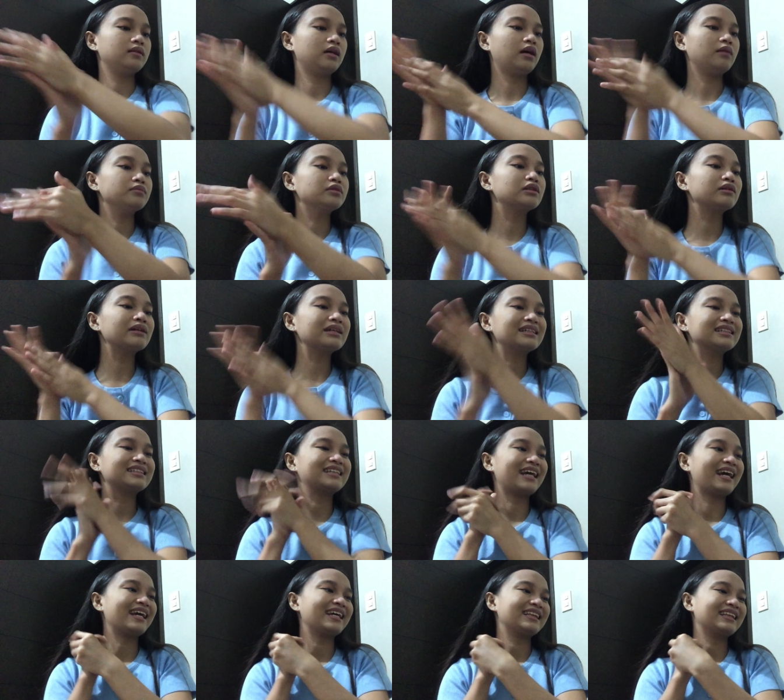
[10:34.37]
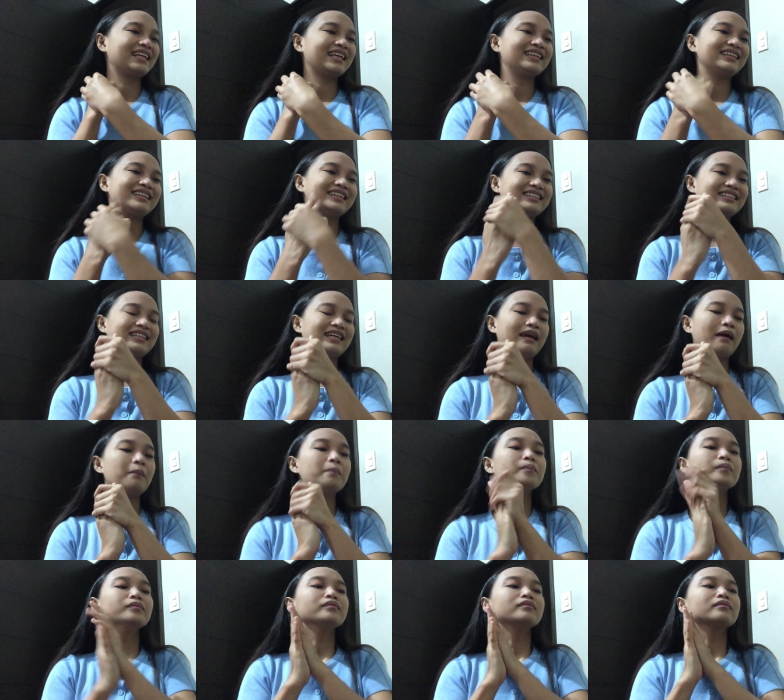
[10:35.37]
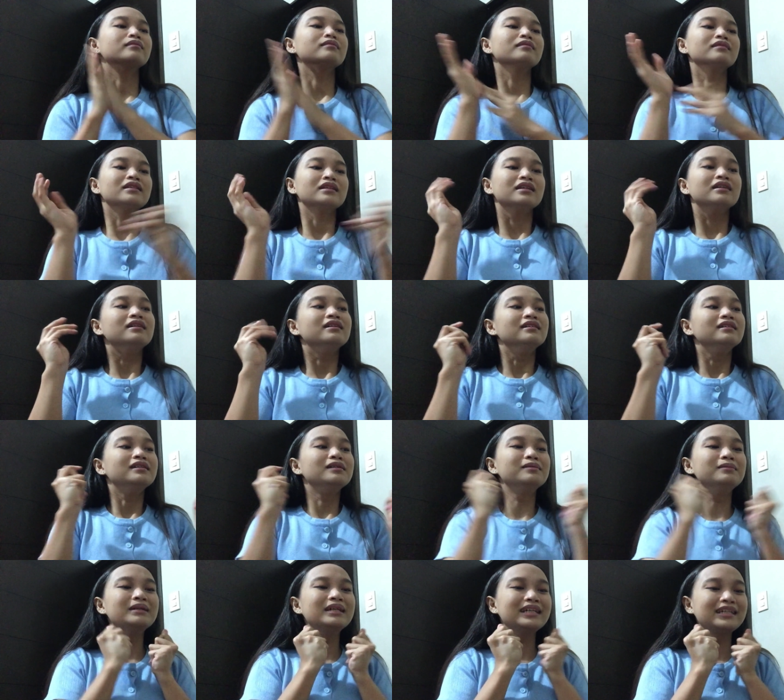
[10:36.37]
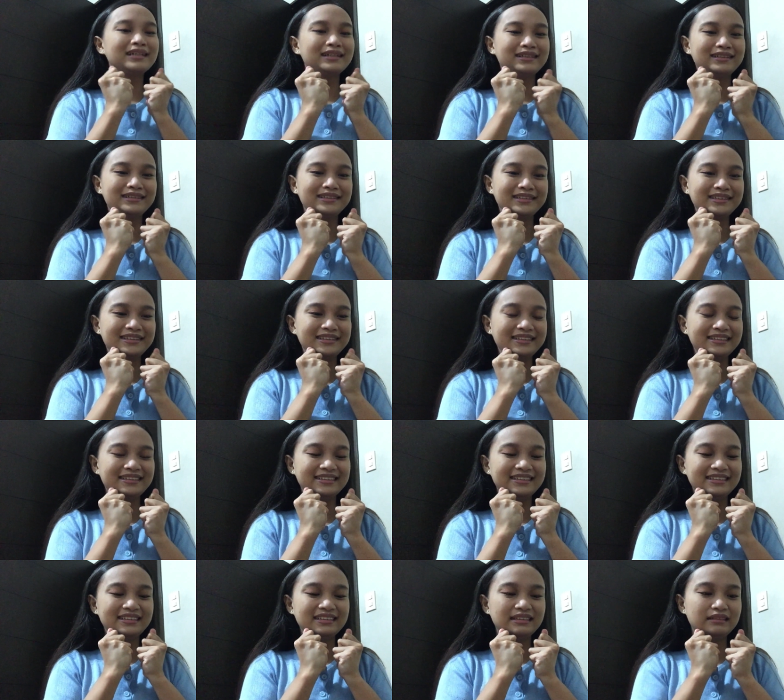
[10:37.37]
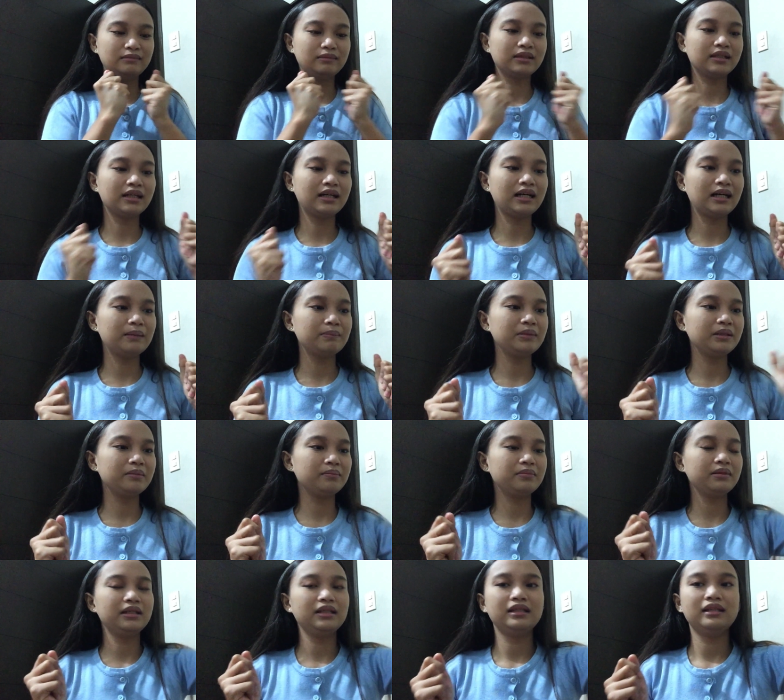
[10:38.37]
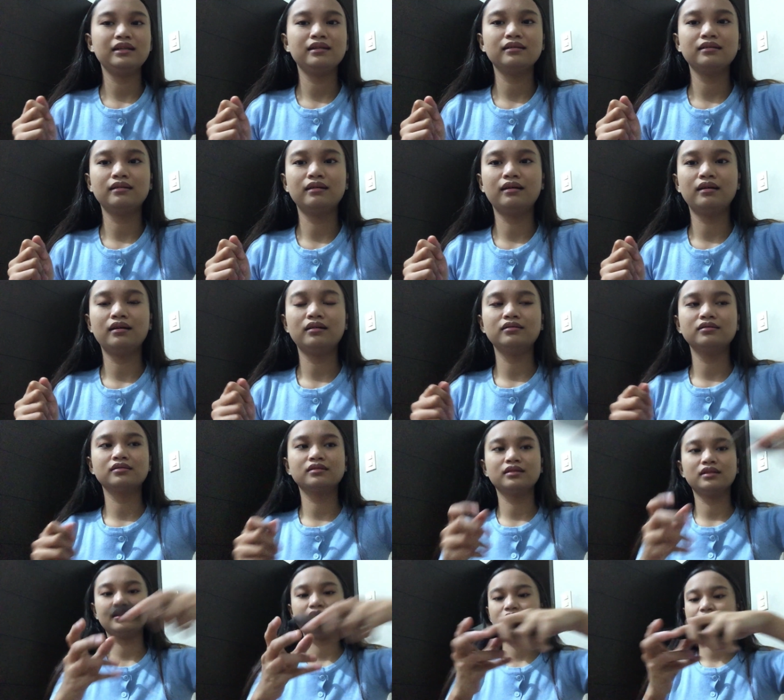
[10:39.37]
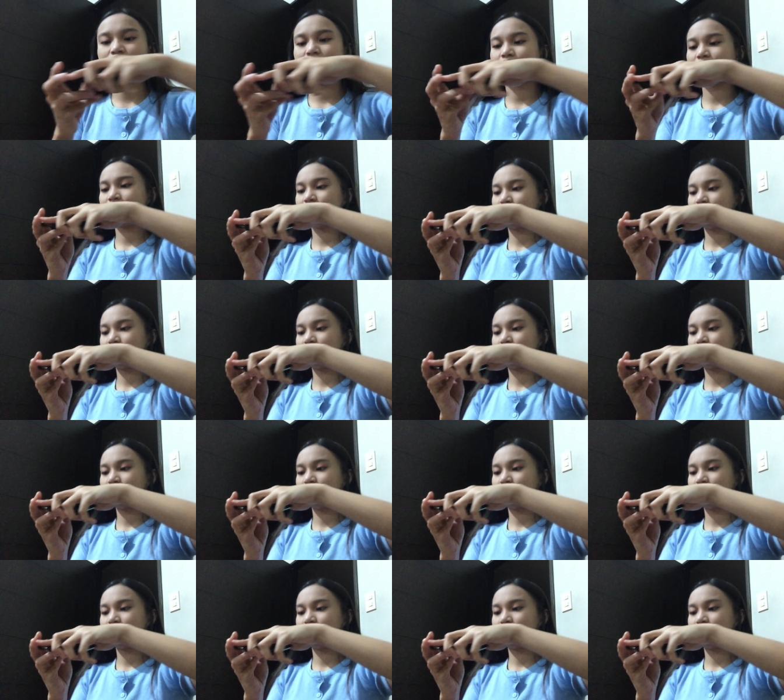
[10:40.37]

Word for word: I'm so excited kasi, oh my God! Magkakaping-tining na ako, guys.